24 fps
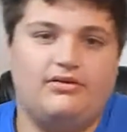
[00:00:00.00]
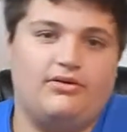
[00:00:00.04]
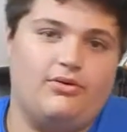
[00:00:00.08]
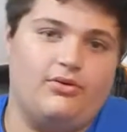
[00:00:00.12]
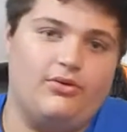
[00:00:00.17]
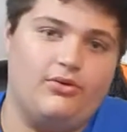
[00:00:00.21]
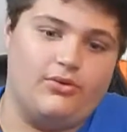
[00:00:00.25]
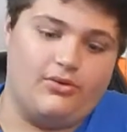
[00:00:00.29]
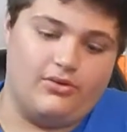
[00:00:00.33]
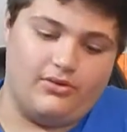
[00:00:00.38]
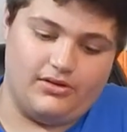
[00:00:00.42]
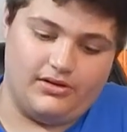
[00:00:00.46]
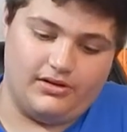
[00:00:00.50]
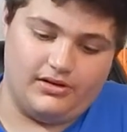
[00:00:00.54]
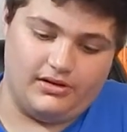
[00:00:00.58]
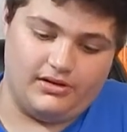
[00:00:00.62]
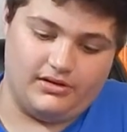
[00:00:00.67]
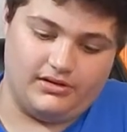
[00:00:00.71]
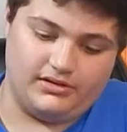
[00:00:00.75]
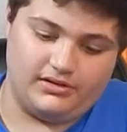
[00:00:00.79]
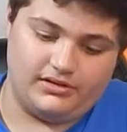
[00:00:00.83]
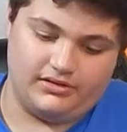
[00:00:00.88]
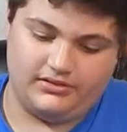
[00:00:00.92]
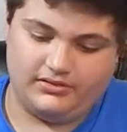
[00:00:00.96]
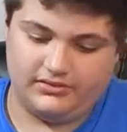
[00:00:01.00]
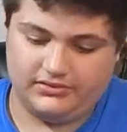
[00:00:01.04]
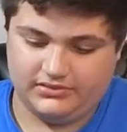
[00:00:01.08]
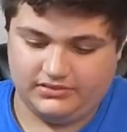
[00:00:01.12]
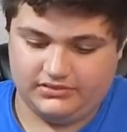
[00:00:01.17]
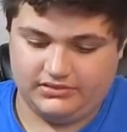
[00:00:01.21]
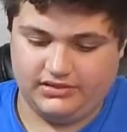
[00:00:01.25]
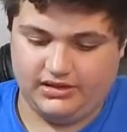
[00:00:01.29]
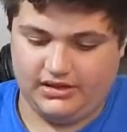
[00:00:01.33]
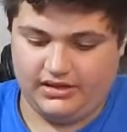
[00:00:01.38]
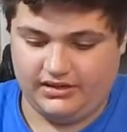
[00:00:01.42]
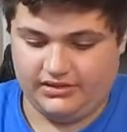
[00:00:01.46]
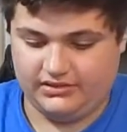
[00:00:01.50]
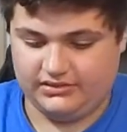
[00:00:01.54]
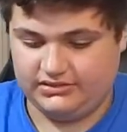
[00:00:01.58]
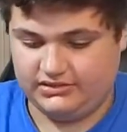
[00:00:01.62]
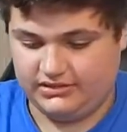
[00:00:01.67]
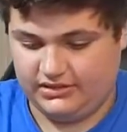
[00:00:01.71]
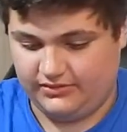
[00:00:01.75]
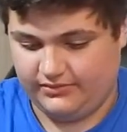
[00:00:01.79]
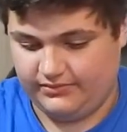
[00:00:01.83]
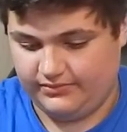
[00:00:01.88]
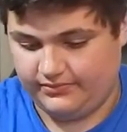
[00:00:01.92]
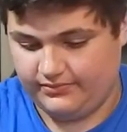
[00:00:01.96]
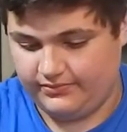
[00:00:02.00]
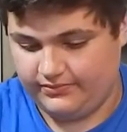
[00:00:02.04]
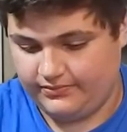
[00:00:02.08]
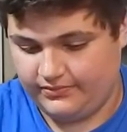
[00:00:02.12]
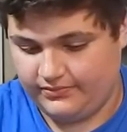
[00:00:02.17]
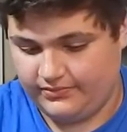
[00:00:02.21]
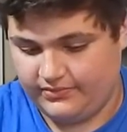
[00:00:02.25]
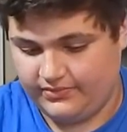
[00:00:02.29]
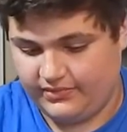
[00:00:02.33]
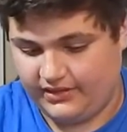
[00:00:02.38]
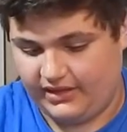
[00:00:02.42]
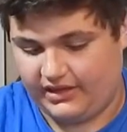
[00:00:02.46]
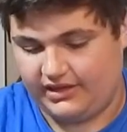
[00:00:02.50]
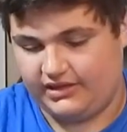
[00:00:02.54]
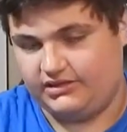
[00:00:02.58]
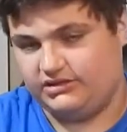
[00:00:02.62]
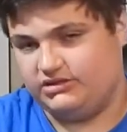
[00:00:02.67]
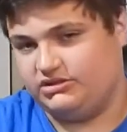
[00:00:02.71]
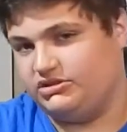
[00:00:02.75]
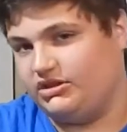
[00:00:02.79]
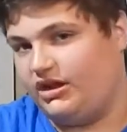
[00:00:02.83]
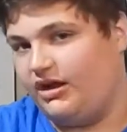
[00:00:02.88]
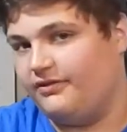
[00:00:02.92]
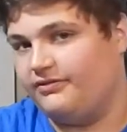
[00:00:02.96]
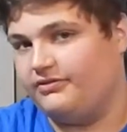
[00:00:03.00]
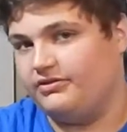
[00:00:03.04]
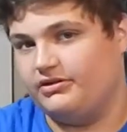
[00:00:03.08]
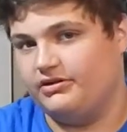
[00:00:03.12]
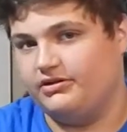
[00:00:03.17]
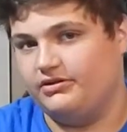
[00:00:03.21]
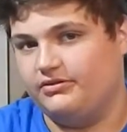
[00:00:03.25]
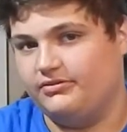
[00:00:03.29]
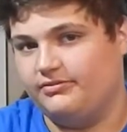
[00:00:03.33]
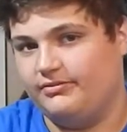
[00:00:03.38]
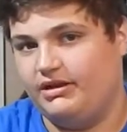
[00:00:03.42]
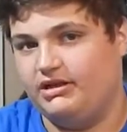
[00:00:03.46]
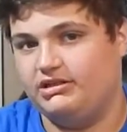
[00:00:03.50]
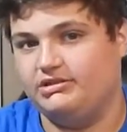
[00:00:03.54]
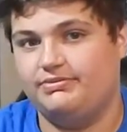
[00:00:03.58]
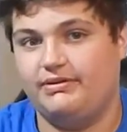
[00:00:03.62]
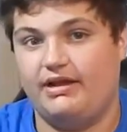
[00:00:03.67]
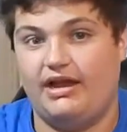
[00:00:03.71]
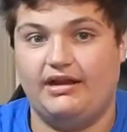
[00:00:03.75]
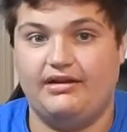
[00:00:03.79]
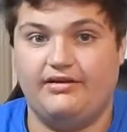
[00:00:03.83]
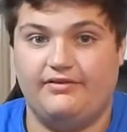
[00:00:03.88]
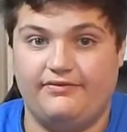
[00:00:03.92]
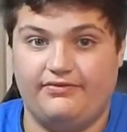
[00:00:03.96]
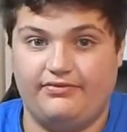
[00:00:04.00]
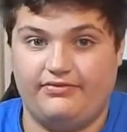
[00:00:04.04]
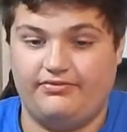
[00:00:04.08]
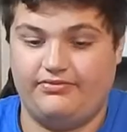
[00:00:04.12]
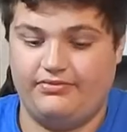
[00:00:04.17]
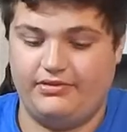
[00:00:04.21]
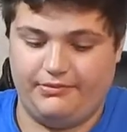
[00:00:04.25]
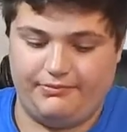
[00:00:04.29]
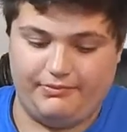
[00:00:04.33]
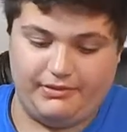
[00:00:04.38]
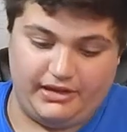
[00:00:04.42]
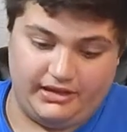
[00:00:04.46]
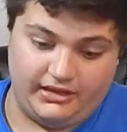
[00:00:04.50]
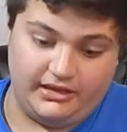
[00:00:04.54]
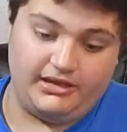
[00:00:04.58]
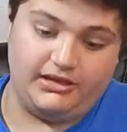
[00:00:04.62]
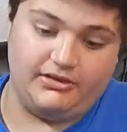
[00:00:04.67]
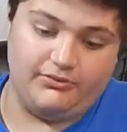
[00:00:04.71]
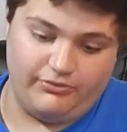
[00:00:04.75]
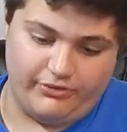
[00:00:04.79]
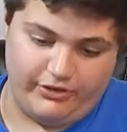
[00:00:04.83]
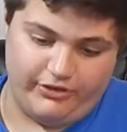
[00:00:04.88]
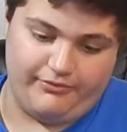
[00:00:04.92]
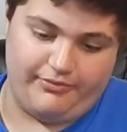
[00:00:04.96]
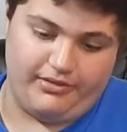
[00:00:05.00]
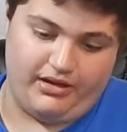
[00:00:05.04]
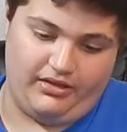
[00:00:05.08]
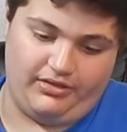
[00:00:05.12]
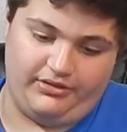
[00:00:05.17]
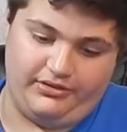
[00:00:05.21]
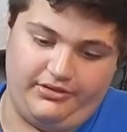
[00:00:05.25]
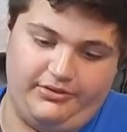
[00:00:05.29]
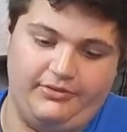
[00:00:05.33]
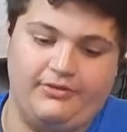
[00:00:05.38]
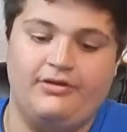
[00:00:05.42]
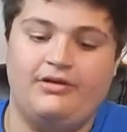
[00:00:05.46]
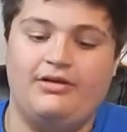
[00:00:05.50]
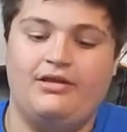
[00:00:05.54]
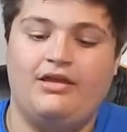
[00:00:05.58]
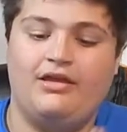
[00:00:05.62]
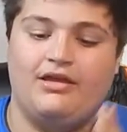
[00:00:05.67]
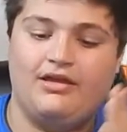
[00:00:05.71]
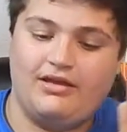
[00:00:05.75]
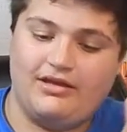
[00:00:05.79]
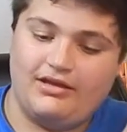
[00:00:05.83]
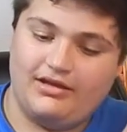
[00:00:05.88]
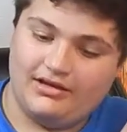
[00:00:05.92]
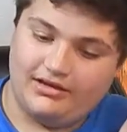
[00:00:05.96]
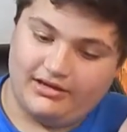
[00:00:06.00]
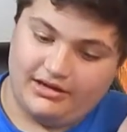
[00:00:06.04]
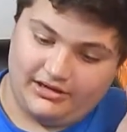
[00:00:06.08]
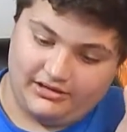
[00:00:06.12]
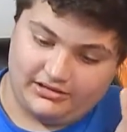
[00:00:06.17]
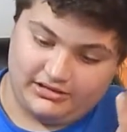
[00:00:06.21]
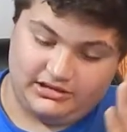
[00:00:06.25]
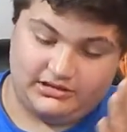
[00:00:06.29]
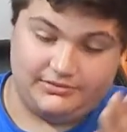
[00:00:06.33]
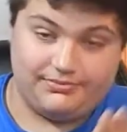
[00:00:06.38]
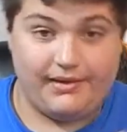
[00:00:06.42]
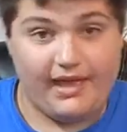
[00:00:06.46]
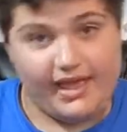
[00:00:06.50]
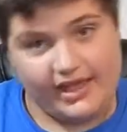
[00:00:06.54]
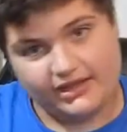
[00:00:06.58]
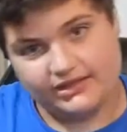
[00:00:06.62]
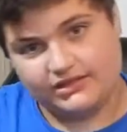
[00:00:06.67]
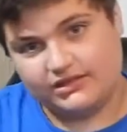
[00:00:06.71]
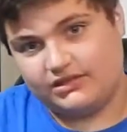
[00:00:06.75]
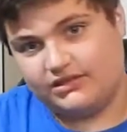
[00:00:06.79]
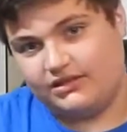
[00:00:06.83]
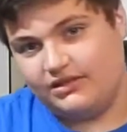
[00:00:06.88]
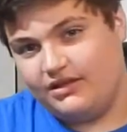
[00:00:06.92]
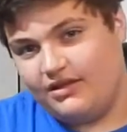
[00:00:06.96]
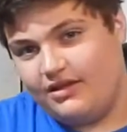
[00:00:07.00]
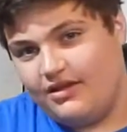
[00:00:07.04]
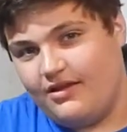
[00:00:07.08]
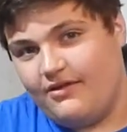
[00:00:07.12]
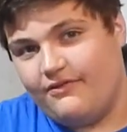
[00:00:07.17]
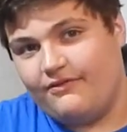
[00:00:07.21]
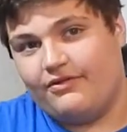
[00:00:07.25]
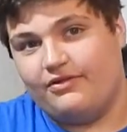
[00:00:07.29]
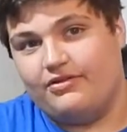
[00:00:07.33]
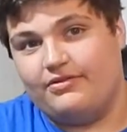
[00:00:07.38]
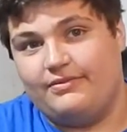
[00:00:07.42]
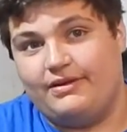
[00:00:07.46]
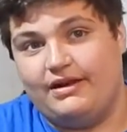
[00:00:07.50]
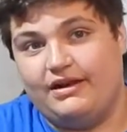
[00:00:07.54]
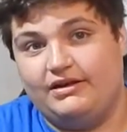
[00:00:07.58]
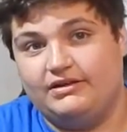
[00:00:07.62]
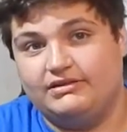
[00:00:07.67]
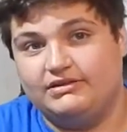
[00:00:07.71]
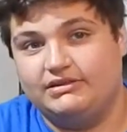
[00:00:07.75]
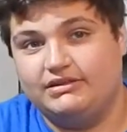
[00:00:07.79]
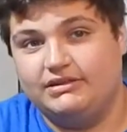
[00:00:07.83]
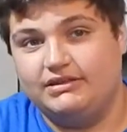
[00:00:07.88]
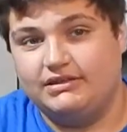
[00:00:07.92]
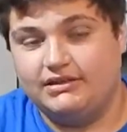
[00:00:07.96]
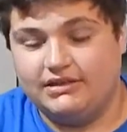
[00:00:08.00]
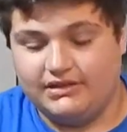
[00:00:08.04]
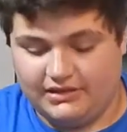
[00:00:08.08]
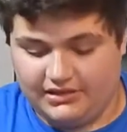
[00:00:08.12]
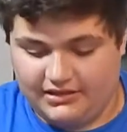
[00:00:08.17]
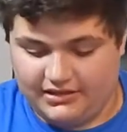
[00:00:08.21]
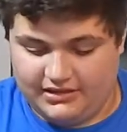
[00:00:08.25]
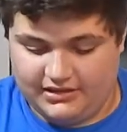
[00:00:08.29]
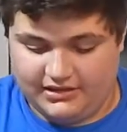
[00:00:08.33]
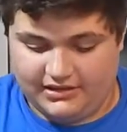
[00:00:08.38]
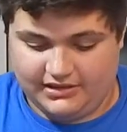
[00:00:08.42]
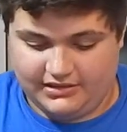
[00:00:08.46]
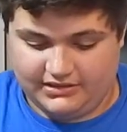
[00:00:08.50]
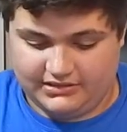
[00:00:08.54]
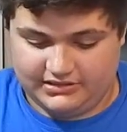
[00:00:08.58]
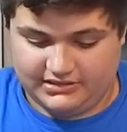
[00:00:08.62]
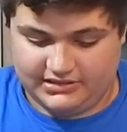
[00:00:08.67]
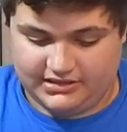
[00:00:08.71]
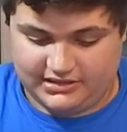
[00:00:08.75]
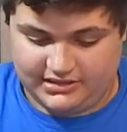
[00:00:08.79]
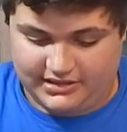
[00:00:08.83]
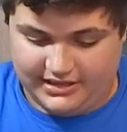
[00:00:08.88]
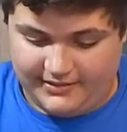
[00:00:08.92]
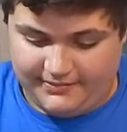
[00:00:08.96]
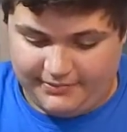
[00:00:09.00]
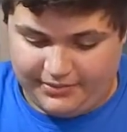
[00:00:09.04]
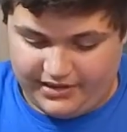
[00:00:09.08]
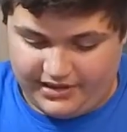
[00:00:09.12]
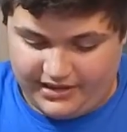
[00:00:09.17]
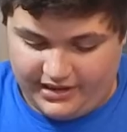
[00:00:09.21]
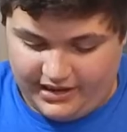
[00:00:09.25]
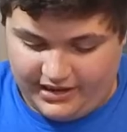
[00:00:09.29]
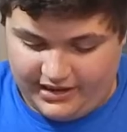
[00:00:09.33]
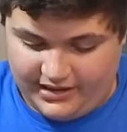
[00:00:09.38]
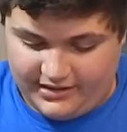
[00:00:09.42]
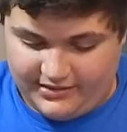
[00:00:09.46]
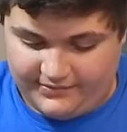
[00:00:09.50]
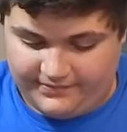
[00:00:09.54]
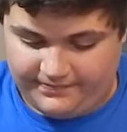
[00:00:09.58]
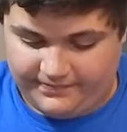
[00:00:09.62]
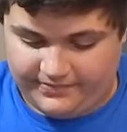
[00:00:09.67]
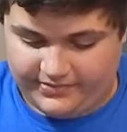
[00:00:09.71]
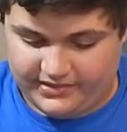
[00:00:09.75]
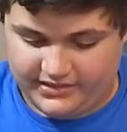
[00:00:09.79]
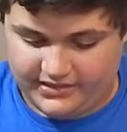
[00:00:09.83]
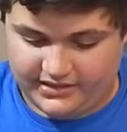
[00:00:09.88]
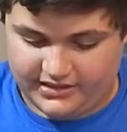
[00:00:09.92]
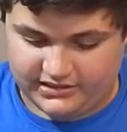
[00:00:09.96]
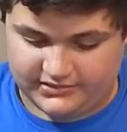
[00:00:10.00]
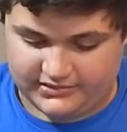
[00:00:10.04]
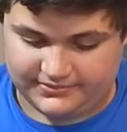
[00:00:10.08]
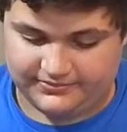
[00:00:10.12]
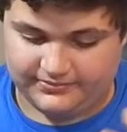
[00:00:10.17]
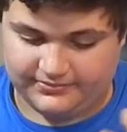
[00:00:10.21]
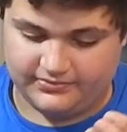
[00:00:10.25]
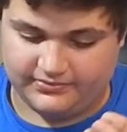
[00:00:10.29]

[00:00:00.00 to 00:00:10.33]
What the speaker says: or some like a softer mouse pad if the pinky will bother you. Now the specs for the mouse is the DPI is